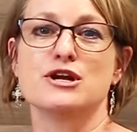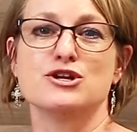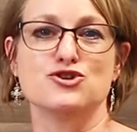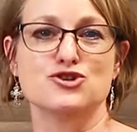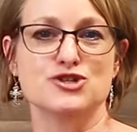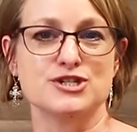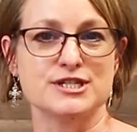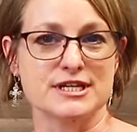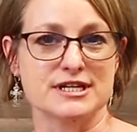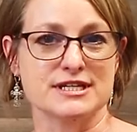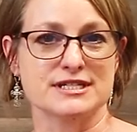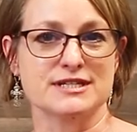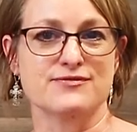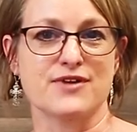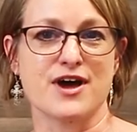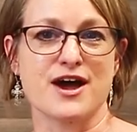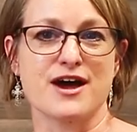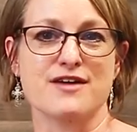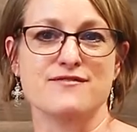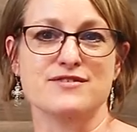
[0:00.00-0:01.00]
and your
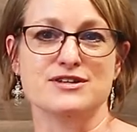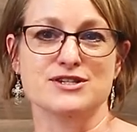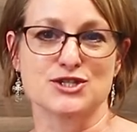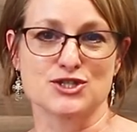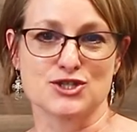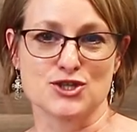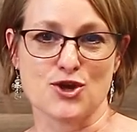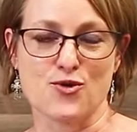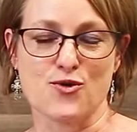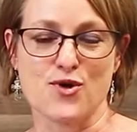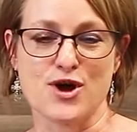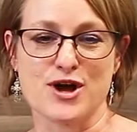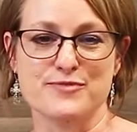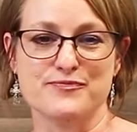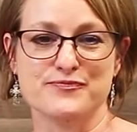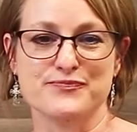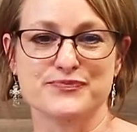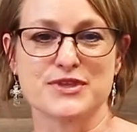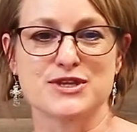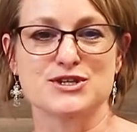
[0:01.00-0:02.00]
6-5 and so
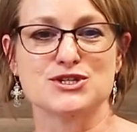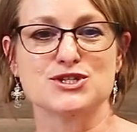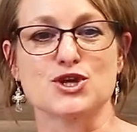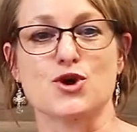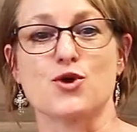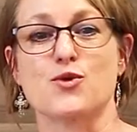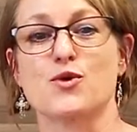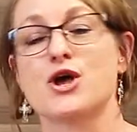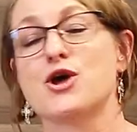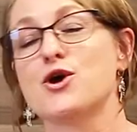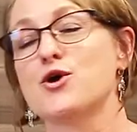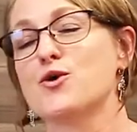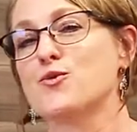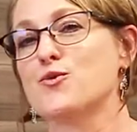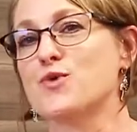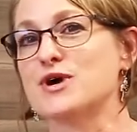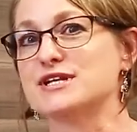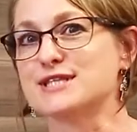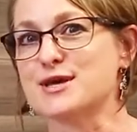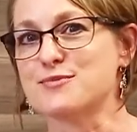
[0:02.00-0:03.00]
on. So
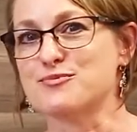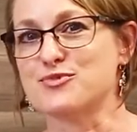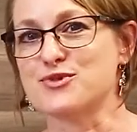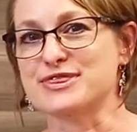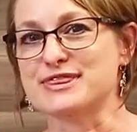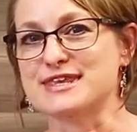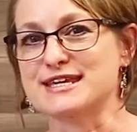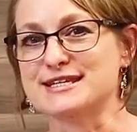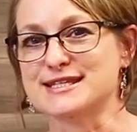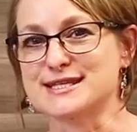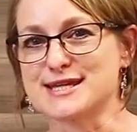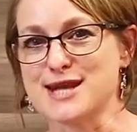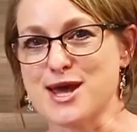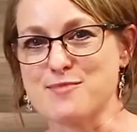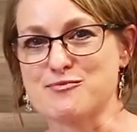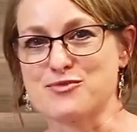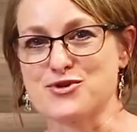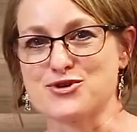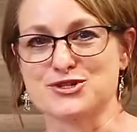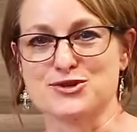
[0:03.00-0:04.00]
what's up with these
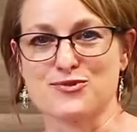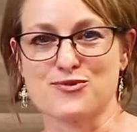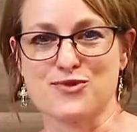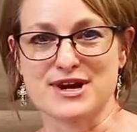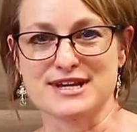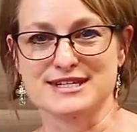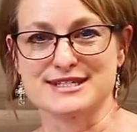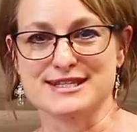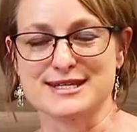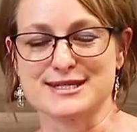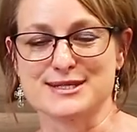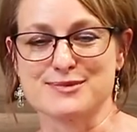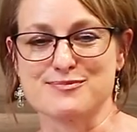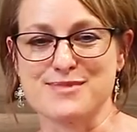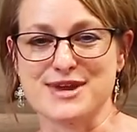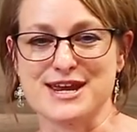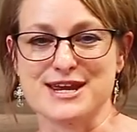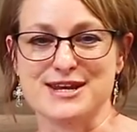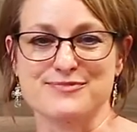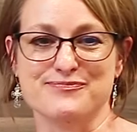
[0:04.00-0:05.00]
numbers and what does this
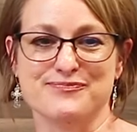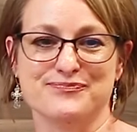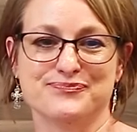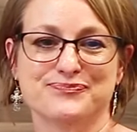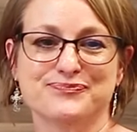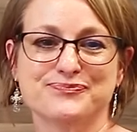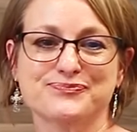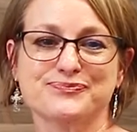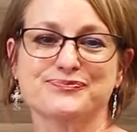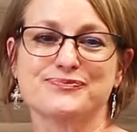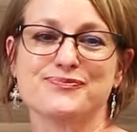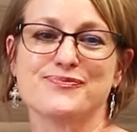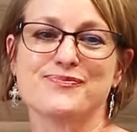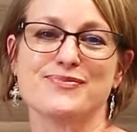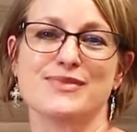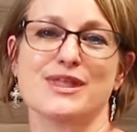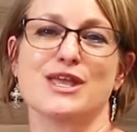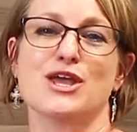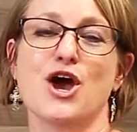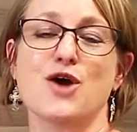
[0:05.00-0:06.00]
mean?
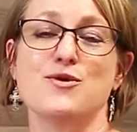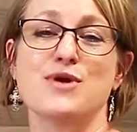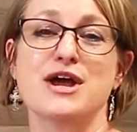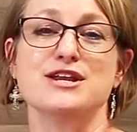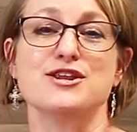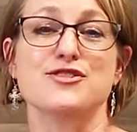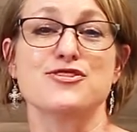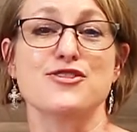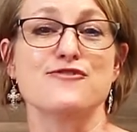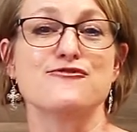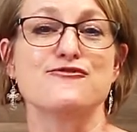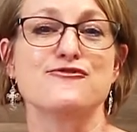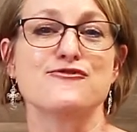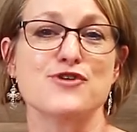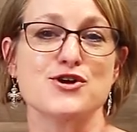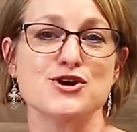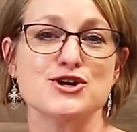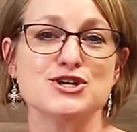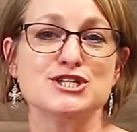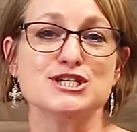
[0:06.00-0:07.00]
All right, the
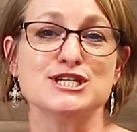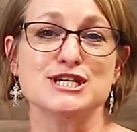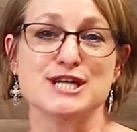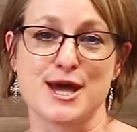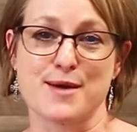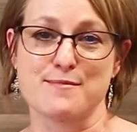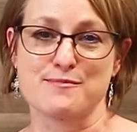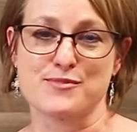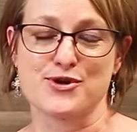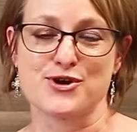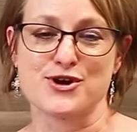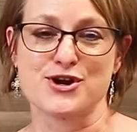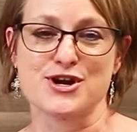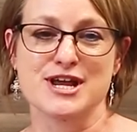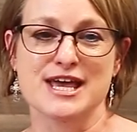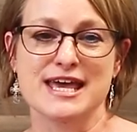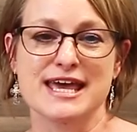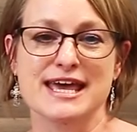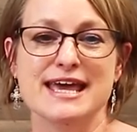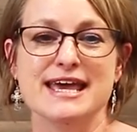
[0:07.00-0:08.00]
first number
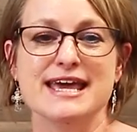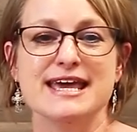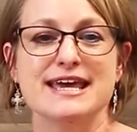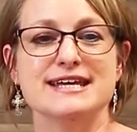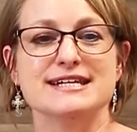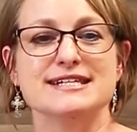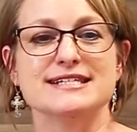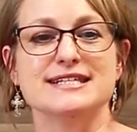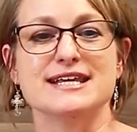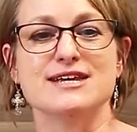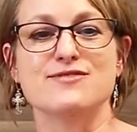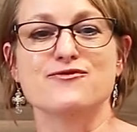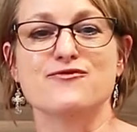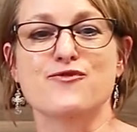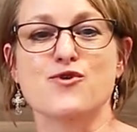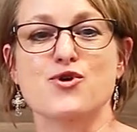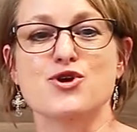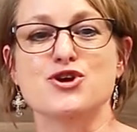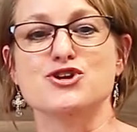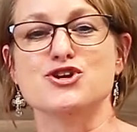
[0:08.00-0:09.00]
is
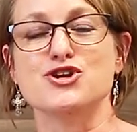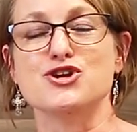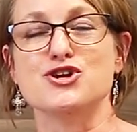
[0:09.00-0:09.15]
for